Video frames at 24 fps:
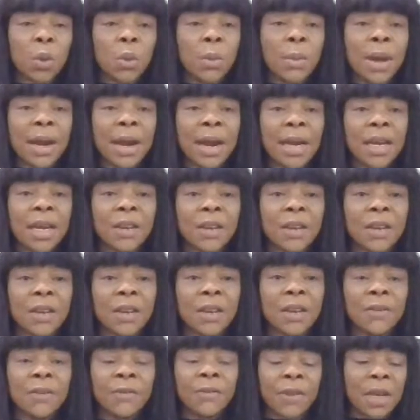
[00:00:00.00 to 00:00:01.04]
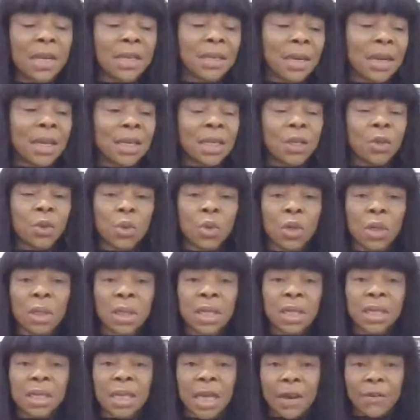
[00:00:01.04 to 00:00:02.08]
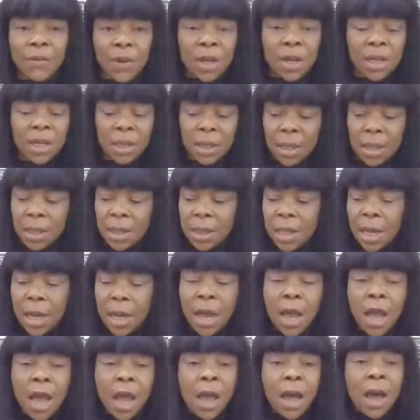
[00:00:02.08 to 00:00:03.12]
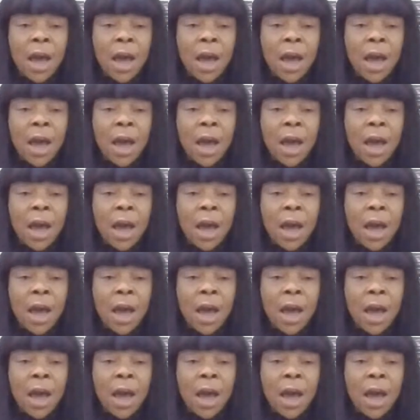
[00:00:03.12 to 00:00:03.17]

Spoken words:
on Human Rights Defenders and Access to Justice Advocacy Center,